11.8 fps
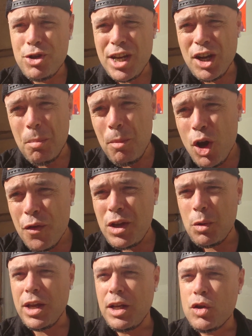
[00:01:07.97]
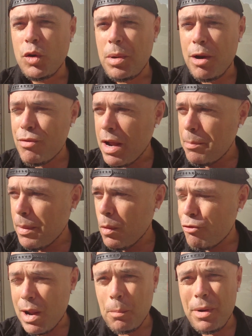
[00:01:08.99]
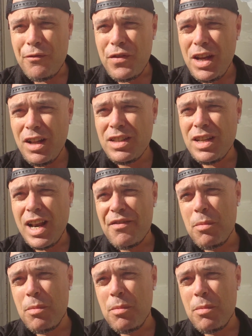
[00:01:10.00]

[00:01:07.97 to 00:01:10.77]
Jacob Murphy, you'd think, is going to play right right midfield,